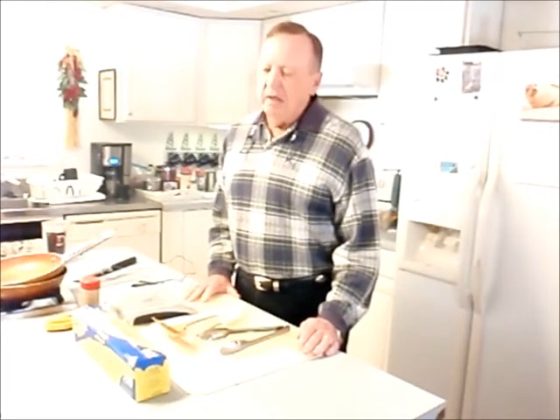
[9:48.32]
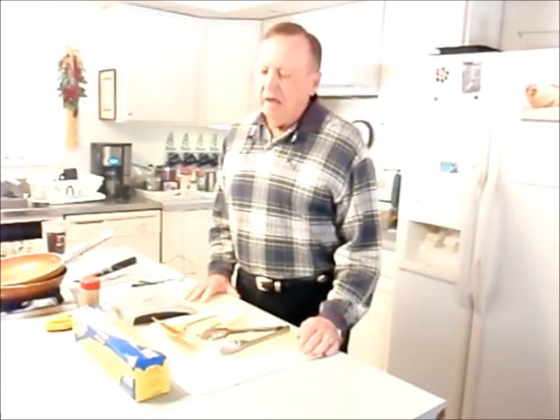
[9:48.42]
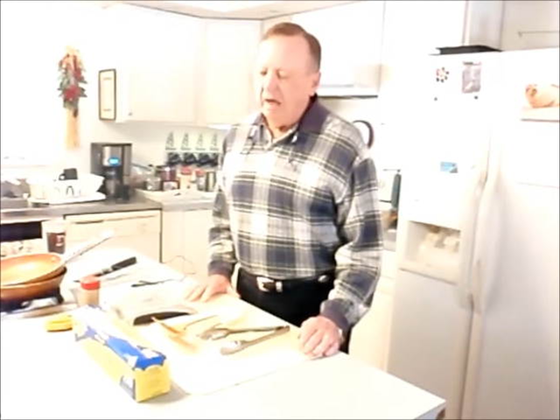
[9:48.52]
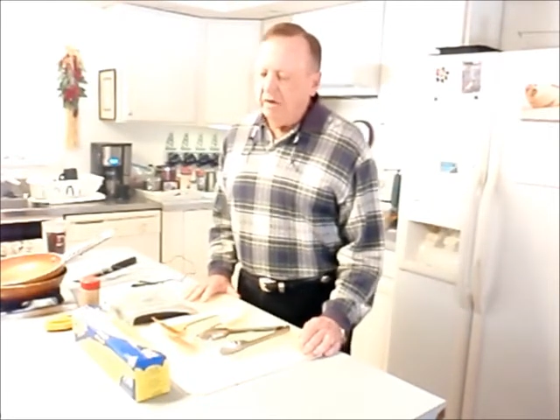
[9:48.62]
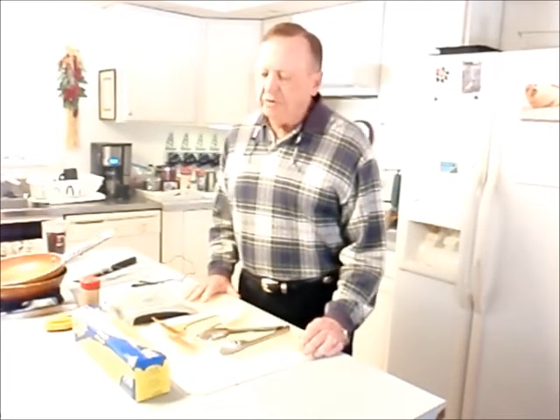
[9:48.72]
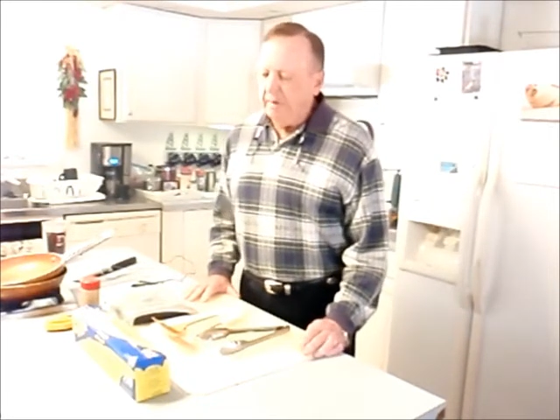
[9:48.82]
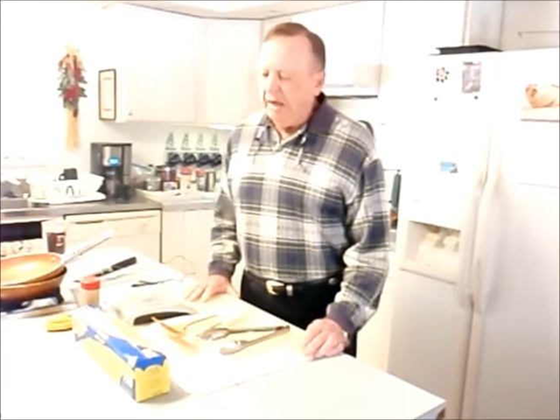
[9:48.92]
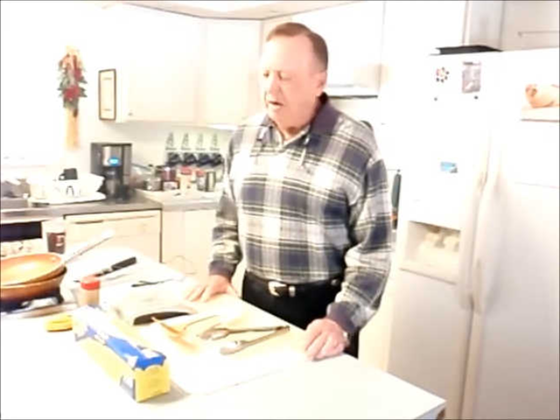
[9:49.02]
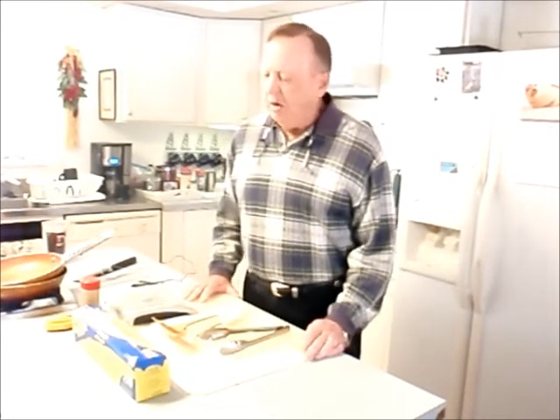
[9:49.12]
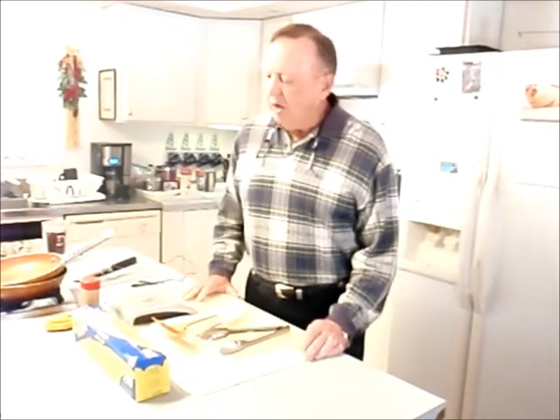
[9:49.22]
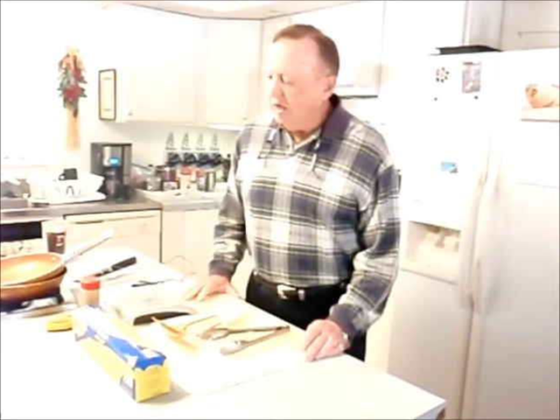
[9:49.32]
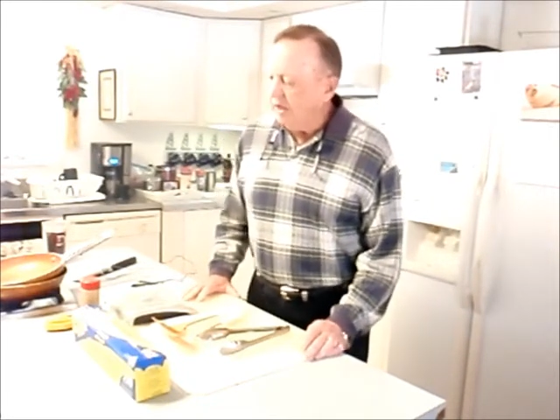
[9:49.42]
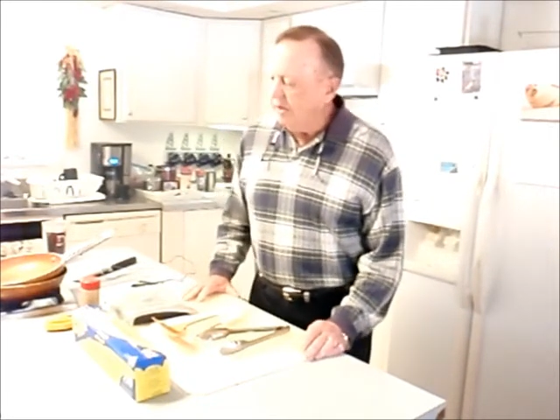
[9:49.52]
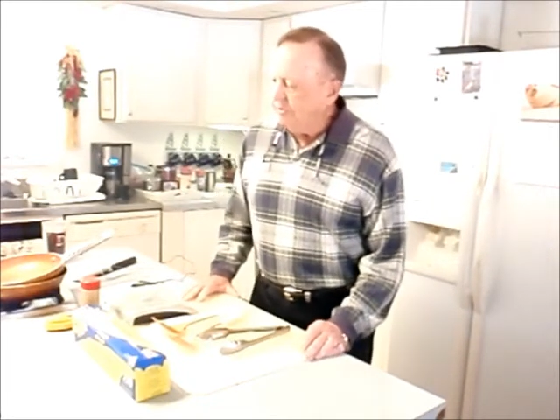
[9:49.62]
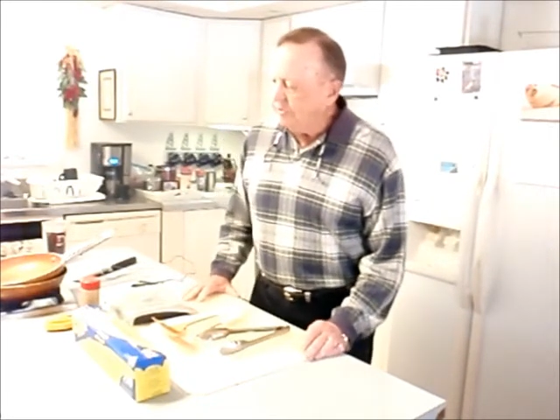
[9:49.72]
That's about all I
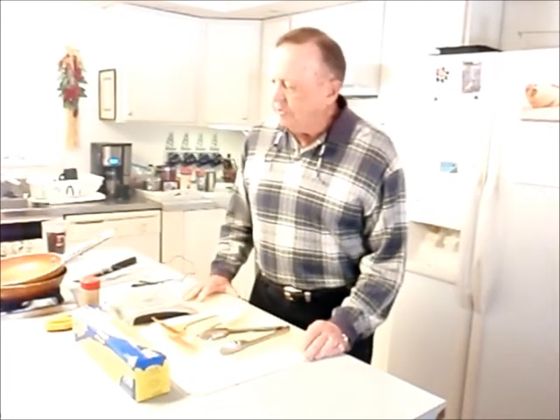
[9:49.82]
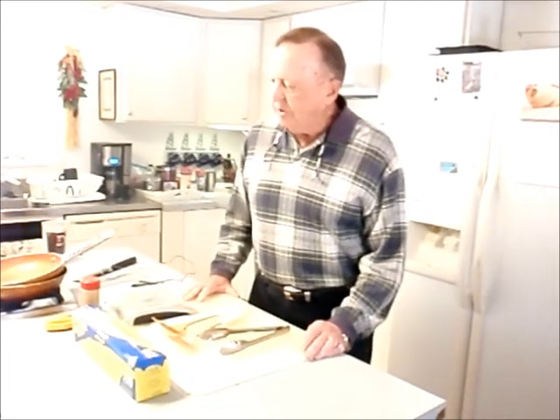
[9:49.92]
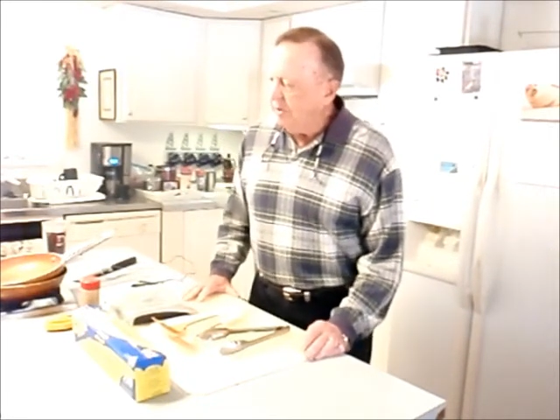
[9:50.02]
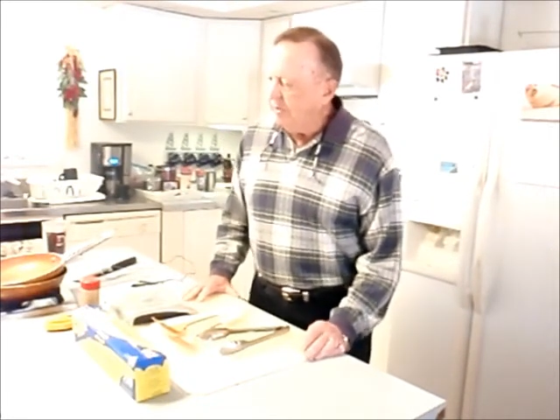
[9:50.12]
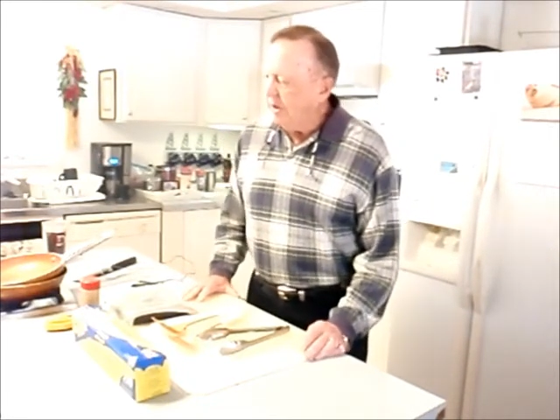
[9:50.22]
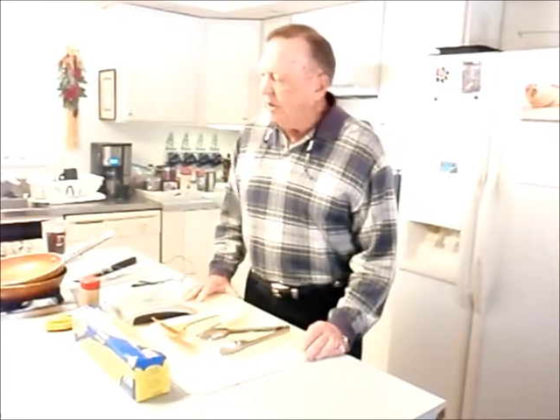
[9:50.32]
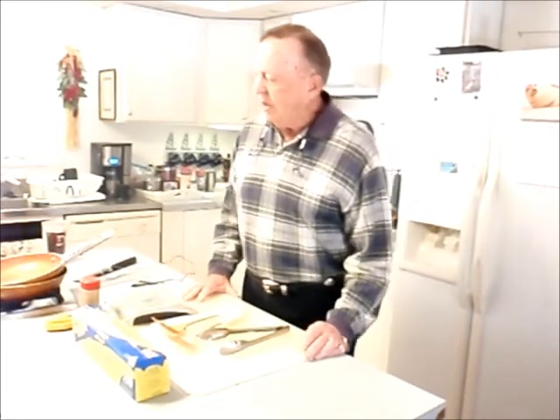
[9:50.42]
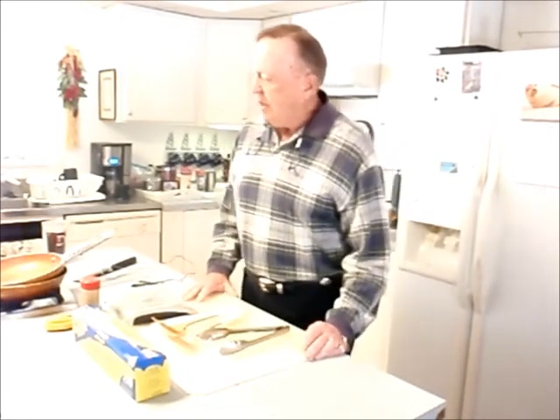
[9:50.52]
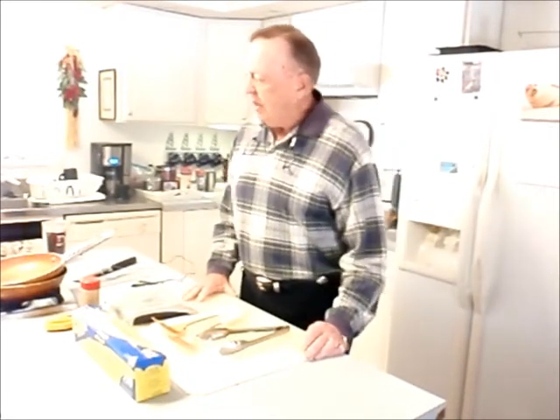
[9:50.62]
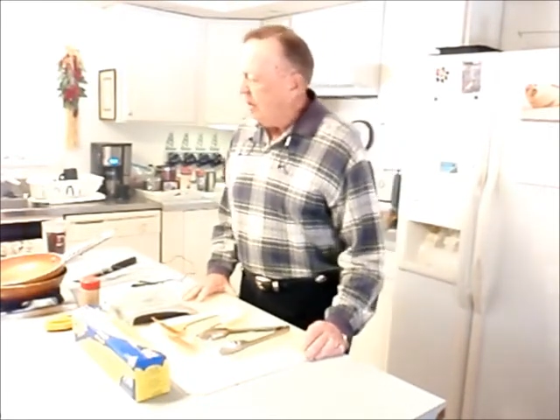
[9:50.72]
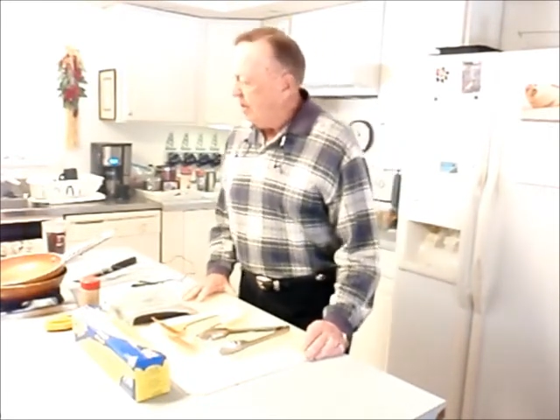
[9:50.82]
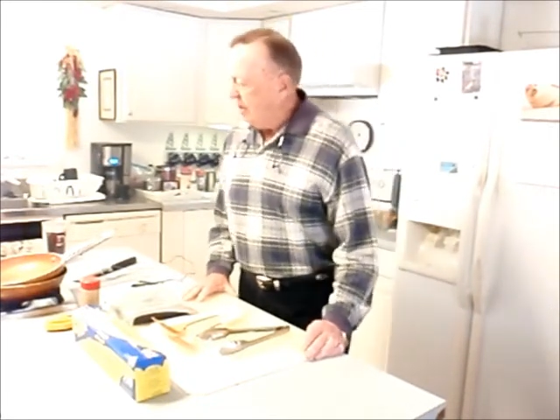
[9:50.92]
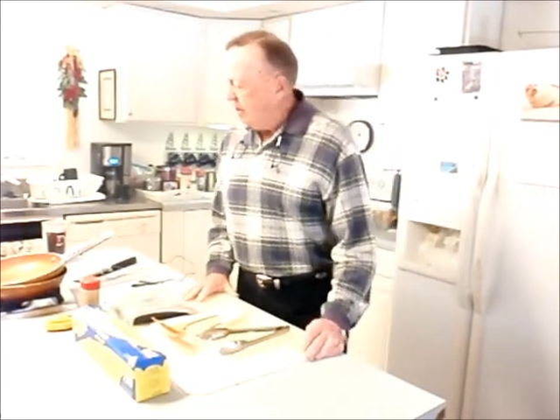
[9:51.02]
got to say about that.